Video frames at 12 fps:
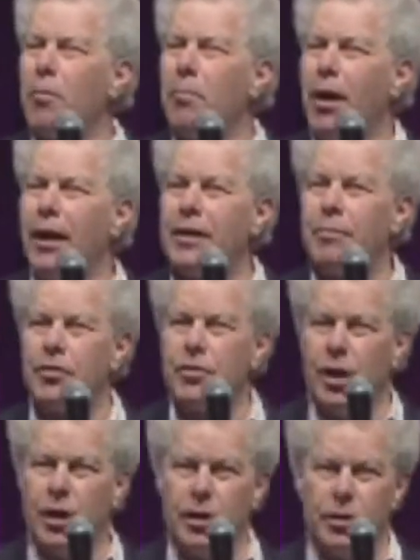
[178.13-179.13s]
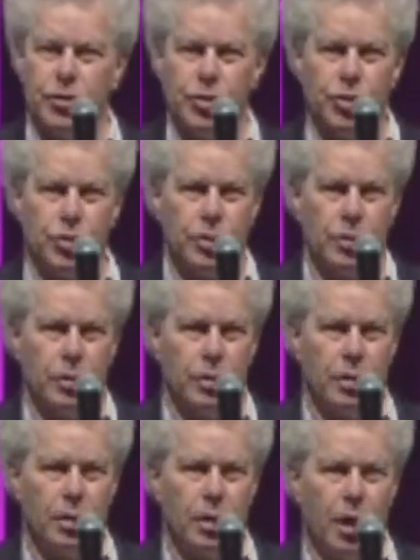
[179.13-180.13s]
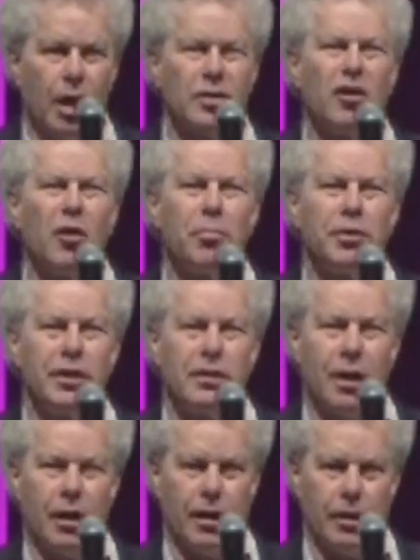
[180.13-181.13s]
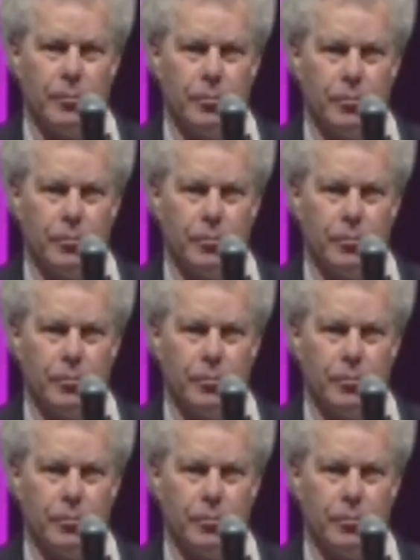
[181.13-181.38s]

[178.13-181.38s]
body massage on company time